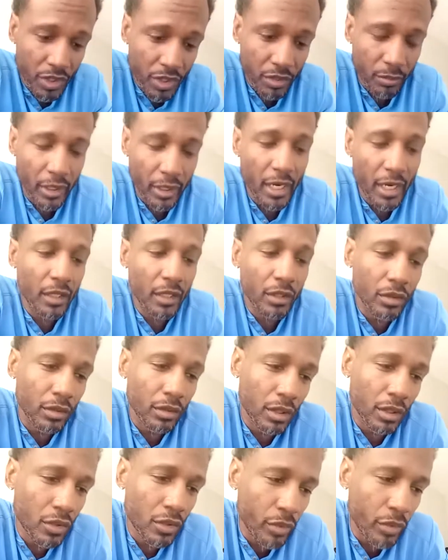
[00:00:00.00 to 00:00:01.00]
but I had
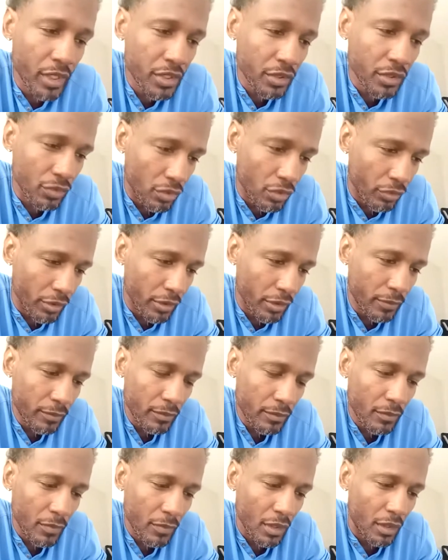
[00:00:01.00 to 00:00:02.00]
a quick story
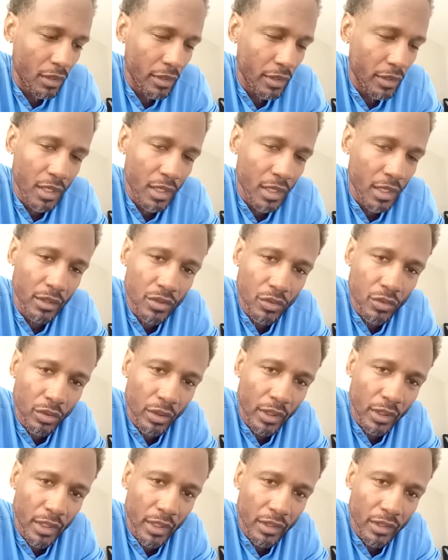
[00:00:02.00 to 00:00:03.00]
kind of to
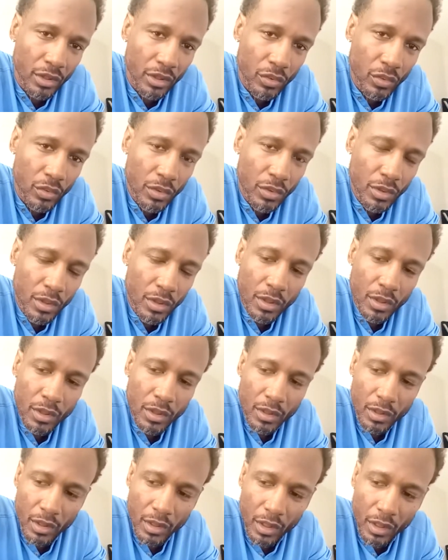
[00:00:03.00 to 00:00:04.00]
Orlando.
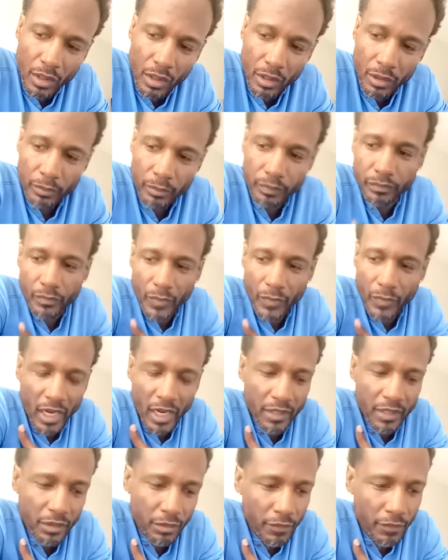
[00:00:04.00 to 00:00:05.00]
I
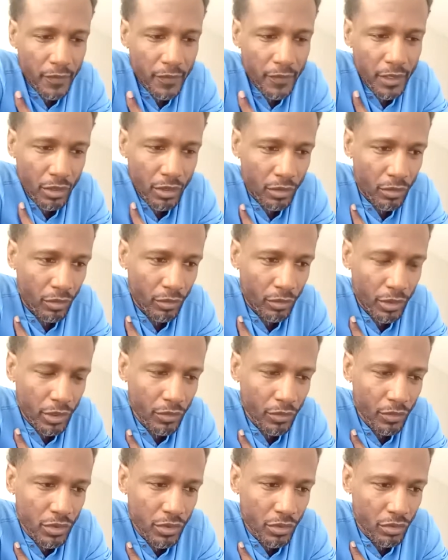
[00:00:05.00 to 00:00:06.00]
did a video on
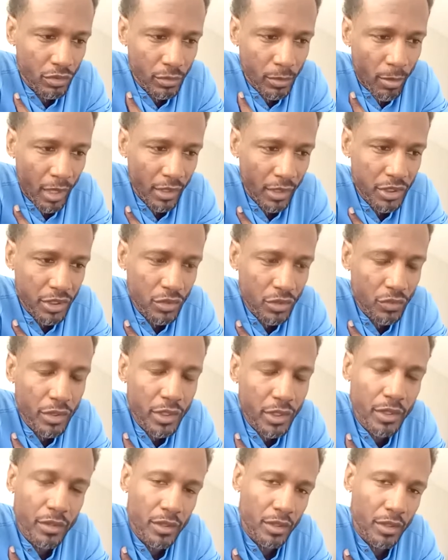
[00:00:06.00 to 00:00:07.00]
YouTube about 2
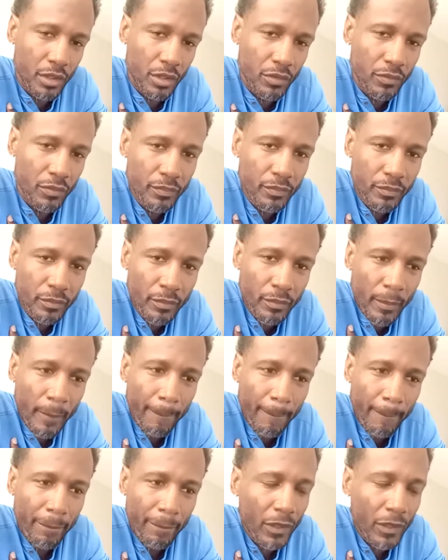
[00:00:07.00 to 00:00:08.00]
years ago.
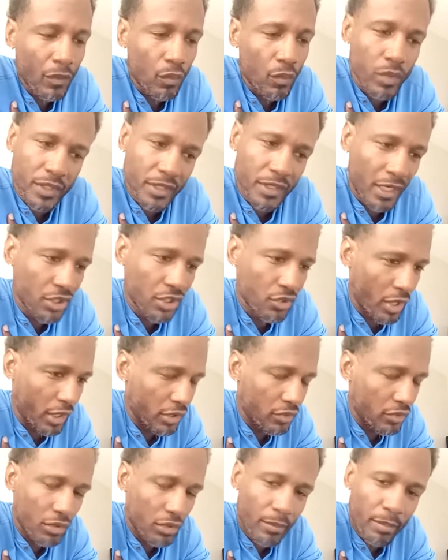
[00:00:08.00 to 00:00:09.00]
Was not trying to
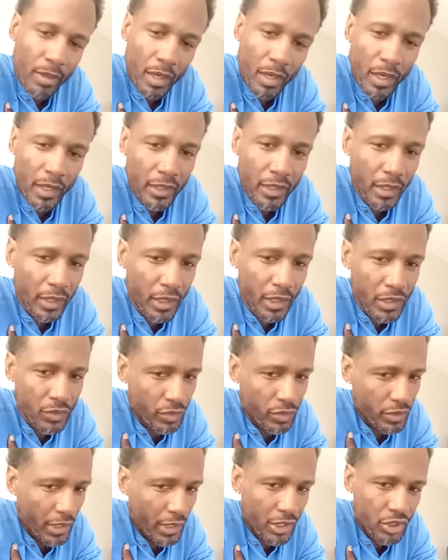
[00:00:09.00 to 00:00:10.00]
do a podcast,
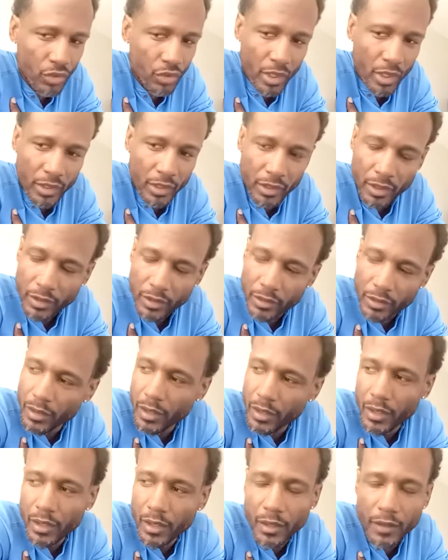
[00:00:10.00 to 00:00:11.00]
was not trying to get
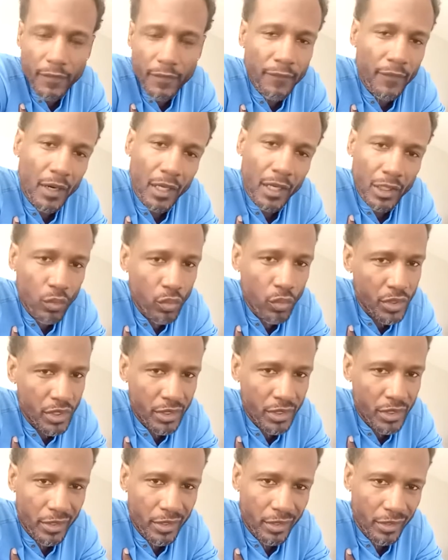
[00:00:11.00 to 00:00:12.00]
followers or
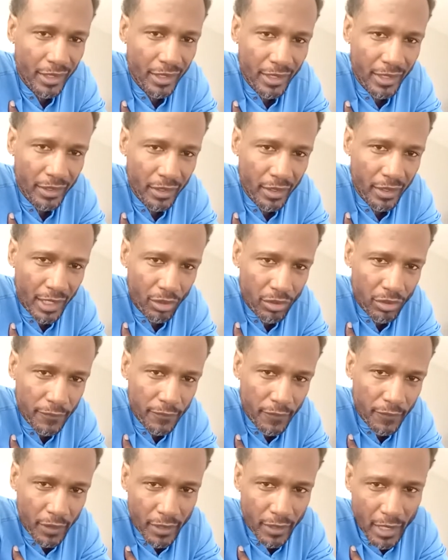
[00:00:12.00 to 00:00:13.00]
nothing like that. I was
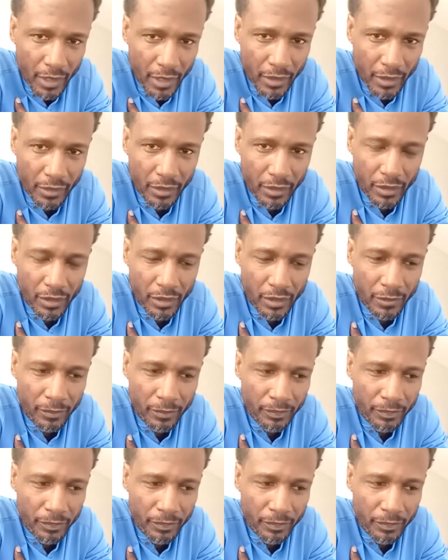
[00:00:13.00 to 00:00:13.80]
filling out a